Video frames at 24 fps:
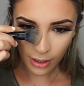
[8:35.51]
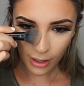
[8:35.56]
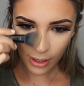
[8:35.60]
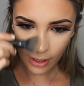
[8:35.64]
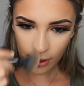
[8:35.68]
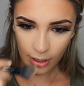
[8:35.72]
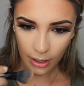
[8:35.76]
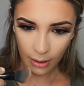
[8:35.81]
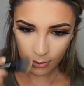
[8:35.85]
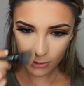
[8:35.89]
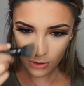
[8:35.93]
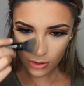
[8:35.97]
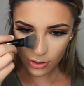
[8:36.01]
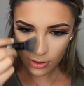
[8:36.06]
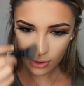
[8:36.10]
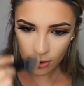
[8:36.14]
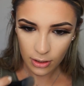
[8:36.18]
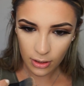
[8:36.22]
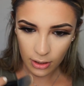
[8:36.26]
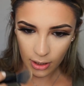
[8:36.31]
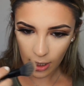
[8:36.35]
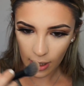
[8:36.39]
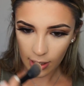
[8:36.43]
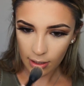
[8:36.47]
Then I'm just
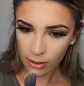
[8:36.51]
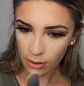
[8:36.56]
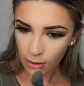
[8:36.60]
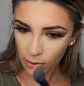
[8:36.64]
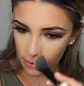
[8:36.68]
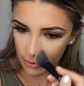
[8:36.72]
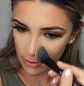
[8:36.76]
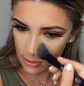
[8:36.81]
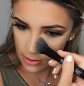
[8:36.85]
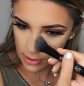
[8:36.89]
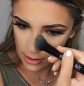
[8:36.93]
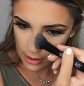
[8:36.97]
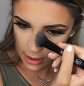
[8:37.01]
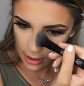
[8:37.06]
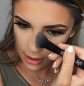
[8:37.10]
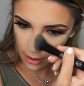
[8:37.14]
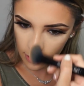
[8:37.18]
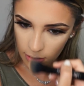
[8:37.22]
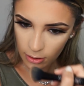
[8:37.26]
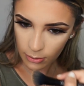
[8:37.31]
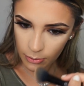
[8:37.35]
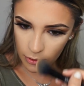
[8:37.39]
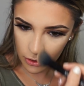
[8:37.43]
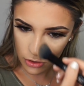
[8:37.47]
gonna kind of go
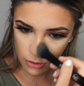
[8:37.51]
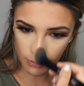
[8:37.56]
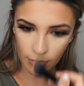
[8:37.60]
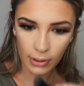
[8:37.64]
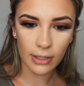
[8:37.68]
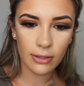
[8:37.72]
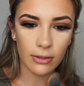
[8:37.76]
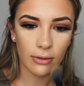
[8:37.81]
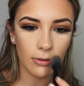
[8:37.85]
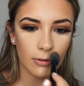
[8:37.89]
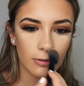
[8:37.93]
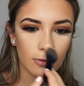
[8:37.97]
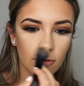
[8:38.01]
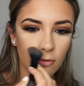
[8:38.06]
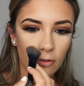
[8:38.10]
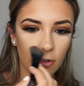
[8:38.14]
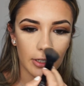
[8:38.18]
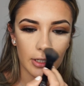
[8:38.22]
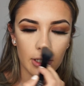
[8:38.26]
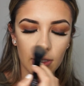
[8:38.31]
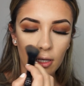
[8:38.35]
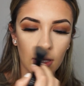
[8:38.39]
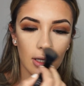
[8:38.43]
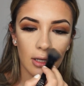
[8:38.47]
down the bridge of my nose
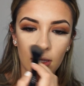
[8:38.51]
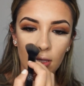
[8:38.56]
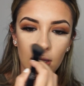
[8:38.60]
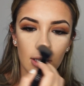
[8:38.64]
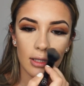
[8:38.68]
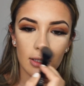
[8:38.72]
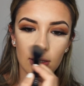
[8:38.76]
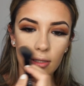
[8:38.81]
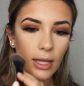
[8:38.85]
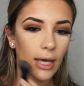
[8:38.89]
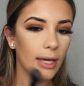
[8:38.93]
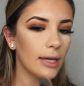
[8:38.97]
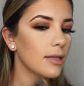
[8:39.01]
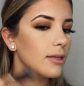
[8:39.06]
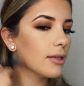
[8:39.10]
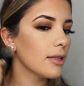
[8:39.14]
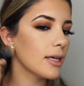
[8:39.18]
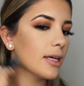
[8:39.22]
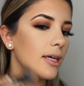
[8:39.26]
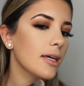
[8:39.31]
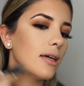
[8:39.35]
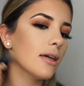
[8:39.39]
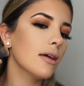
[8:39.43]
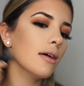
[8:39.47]
very
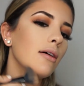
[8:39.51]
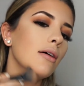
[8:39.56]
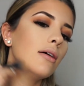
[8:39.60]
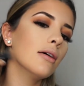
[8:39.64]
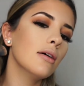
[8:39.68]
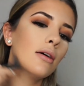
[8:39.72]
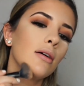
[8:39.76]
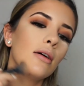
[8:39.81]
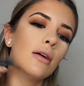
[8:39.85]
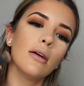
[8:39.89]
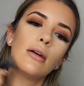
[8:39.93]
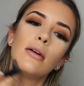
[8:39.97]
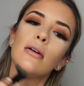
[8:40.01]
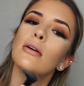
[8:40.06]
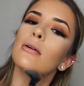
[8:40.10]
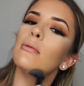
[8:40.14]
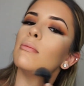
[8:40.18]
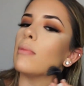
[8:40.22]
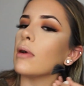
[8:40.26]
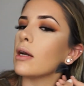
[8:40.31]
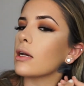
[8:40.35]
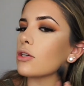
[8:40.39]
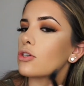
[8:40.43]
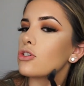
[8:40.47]
lightly,
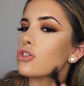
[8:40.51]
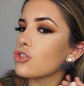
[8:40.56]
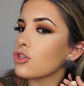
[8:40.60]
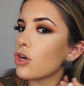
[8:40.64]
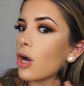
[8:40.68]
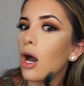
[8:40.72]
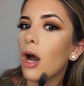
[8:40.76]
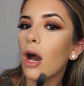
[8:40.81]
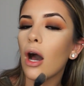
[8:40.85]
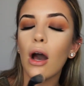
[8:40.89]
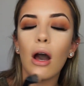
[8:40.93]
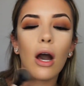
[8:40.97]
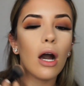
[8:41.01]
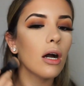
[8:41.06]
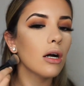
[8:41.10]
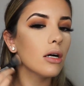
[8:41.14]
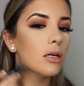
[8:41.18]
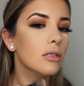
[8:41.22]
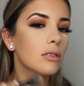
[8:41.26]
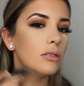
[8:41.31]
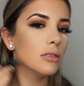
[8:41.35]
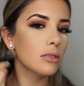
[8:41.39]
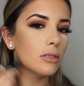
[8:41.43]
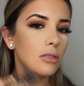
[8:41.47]
my jaw,
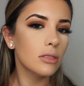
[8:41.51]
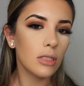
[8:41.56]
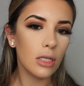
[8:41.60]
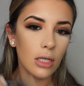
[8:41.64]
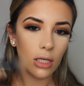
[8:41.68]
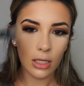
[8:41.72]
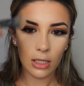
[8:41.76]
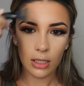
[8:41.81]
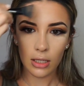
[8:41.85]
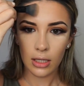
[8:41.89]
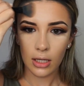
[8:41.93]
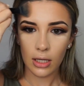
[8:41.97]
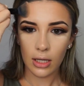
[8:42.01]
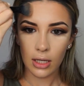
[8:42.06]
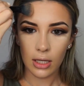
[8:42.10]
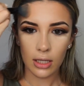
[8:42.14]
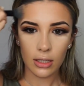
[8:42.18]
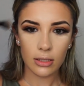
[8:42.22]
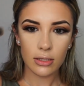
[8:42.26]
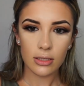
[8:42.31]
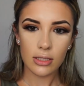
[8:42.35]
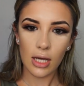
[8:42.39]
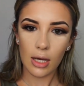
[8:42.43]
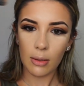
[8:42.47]

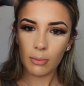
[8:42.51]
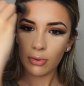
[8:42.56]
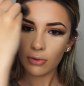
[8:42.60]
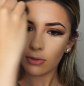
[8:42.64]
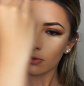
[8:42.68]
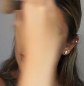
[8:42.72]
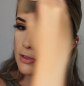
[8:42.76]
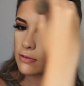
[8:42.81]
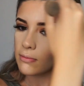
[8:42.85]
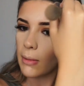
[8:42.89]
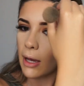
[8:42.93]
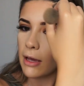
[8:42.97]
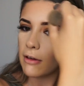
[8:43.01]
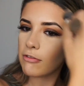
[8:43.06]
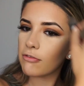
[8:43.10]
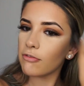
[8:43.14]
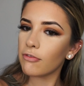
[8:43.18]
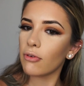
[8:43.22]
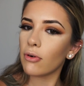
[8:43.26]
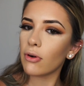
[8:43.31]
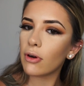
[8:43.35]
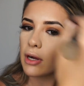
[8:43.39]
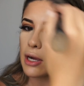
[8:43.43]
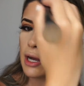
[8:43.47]
temples of my
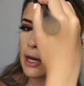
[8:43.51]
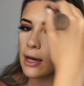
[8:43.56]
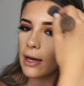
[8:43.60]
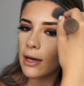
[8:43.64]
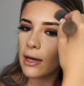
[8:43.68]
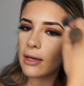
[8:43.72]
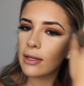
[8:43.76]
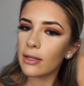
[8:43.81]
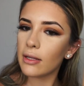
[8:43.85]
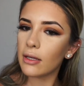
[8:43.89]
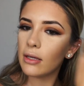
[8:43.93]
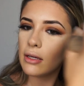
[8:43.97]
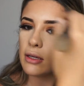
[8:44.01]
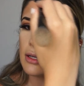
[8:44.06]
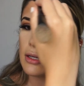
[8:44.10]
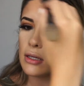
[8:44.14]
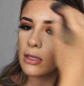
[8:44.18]
forehead.